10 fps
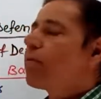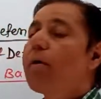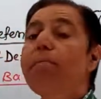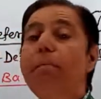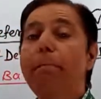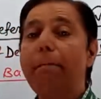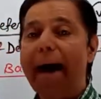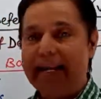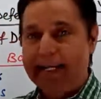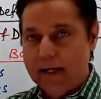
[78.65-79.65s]
of
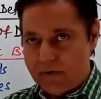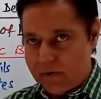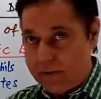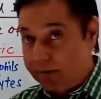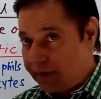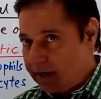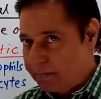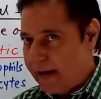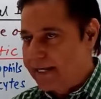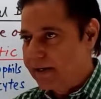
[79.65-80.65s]
barriers, different
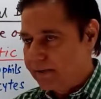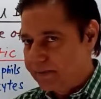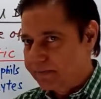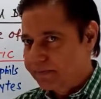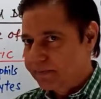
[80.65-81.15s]
barriers